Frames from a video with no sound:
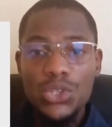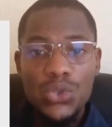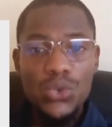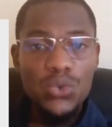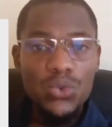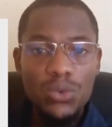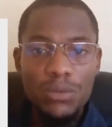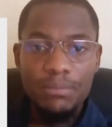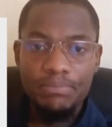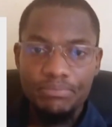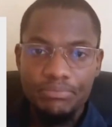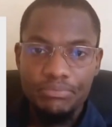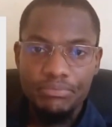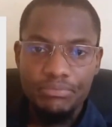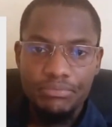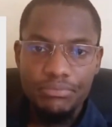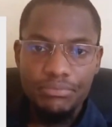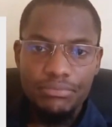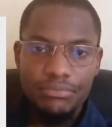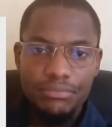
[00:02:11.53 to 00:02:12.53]
two.
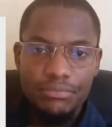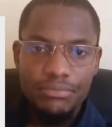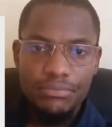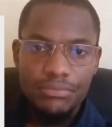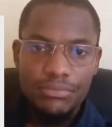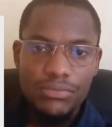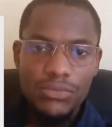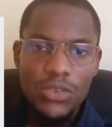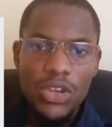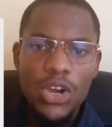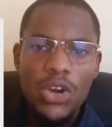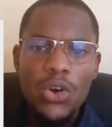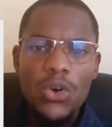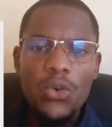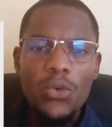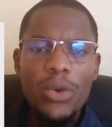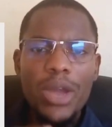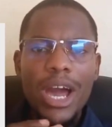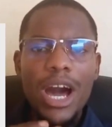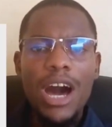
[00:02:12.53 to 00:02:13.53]

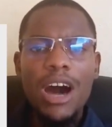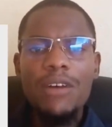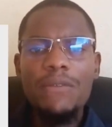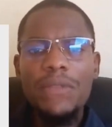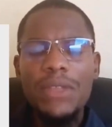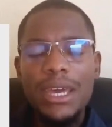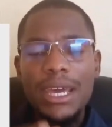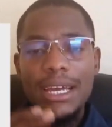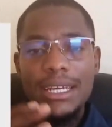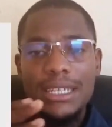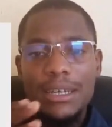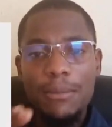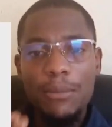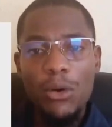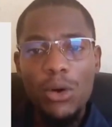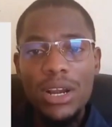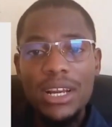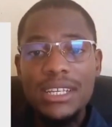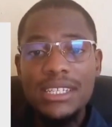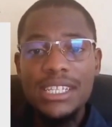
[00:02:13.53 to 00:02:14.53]
We have the
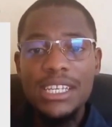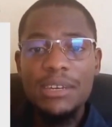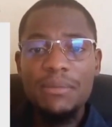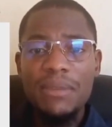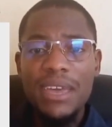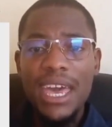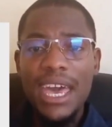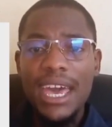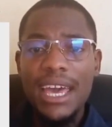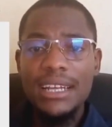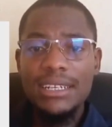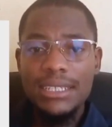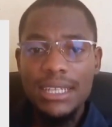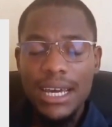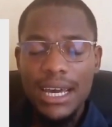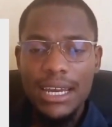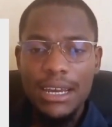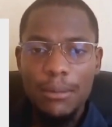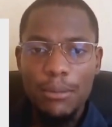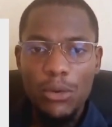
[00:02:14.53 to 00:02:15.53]
catabolism and
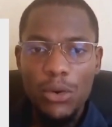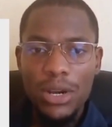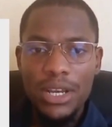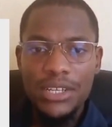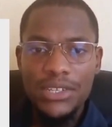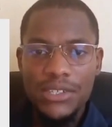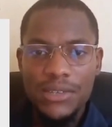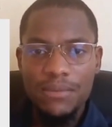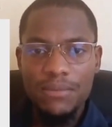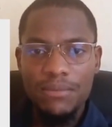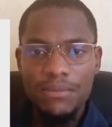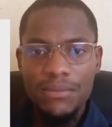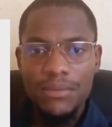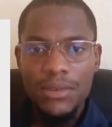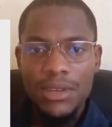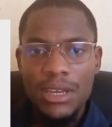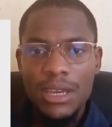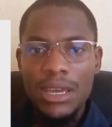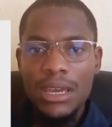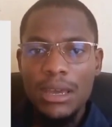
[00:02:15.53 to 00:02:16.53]
anabolism.
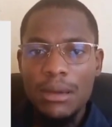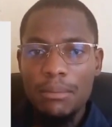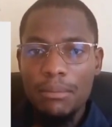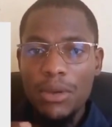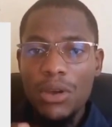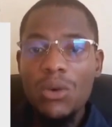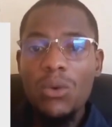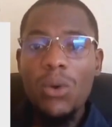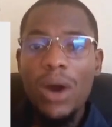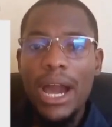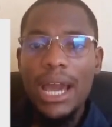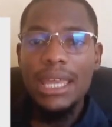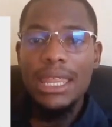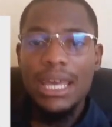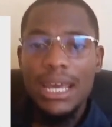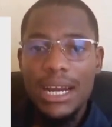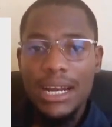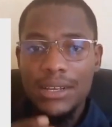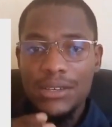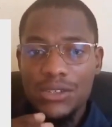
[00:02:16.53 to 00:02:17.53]
Meanwhile,
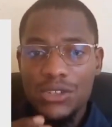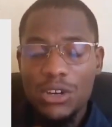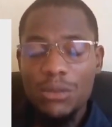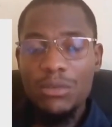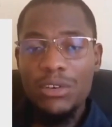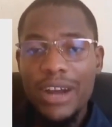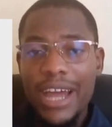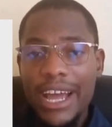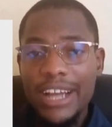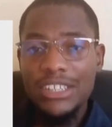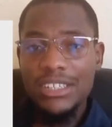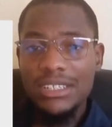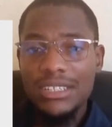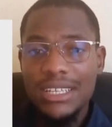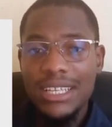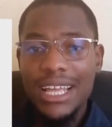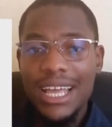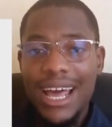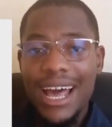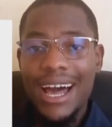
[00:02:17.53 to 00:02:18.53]
there are some reactions
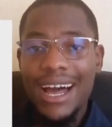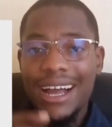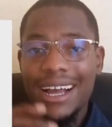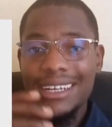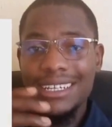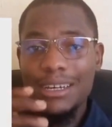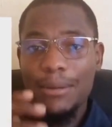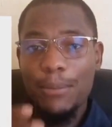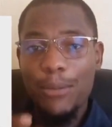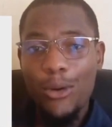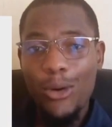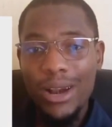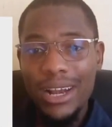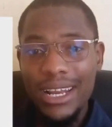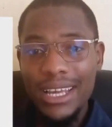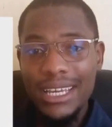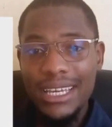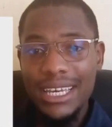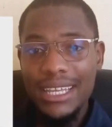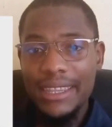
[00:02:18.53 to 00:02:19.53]
that are
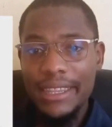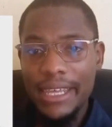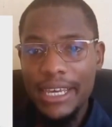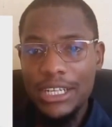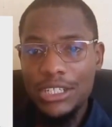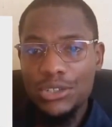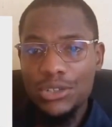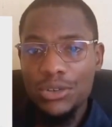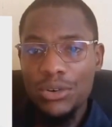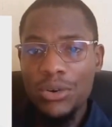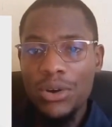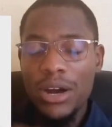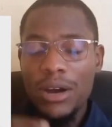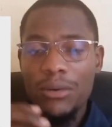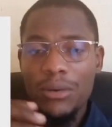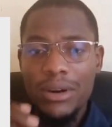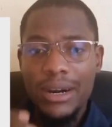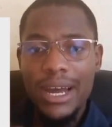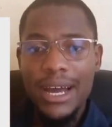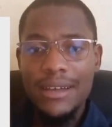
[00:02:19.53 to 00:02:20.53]
catabolic in nature,
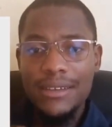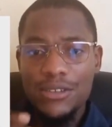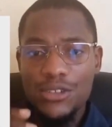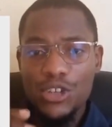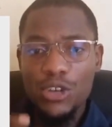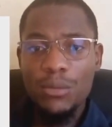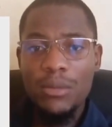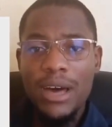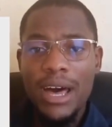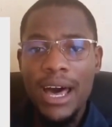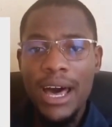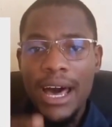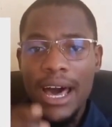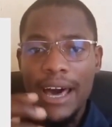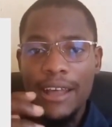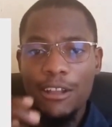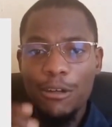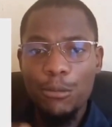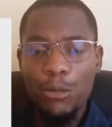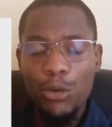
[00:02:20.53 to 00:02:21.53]
whereas some are
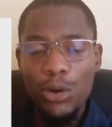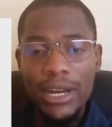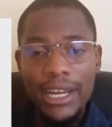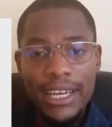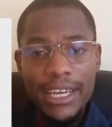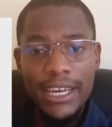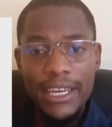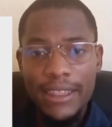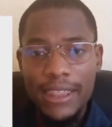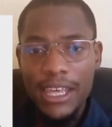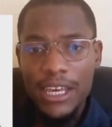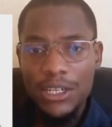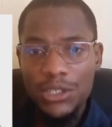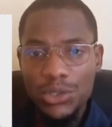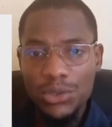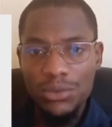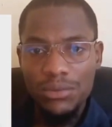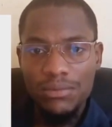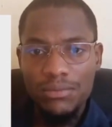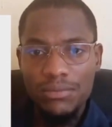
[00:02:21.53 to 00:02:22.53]
anabolic in nature.